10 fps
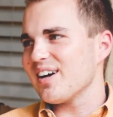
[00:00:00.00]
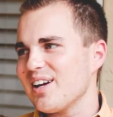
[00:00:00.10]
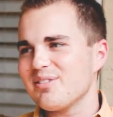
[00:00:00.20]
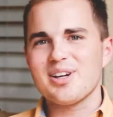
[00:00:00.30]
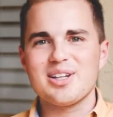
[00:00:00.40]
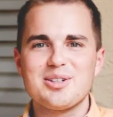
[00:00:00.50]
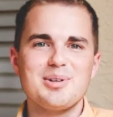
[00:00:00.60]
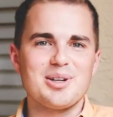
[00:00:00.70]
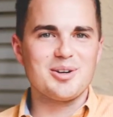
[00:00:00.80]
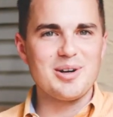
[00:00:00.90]
I even got to
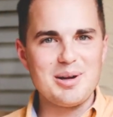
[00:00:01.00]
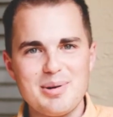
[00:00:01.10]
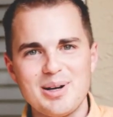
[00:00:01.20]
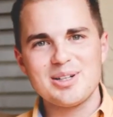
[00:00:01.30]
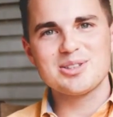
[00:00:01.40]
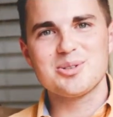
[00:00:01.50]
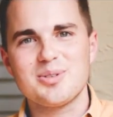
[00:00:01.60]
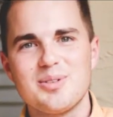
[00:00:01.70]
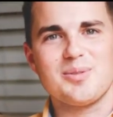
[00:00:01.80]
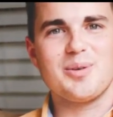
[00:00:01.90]
meet her grandparents.
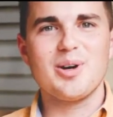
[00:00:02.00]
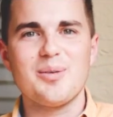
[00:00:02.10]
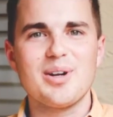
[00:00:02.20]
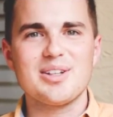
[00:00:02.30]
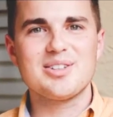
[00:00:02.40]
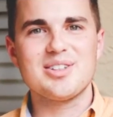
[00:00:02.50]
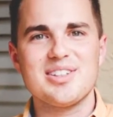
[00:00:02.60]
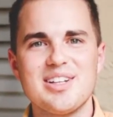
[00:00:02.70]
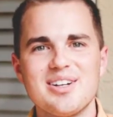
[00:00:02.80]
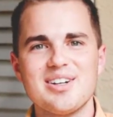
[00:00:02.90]
We all went out to
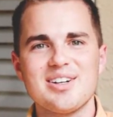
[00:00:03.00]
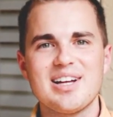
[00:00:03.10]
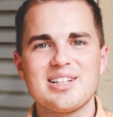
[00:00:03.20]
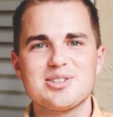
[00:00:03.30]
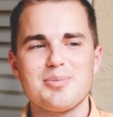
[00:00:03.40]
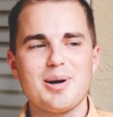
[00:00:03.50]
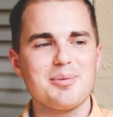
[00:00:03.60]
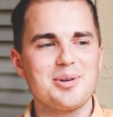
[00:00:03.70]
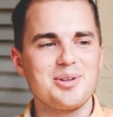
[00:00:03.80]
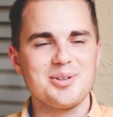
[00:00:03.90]
dinner, had some
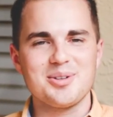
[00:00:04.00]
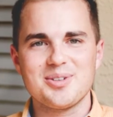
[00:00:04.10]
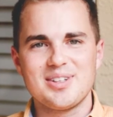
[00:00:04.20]
barbecue.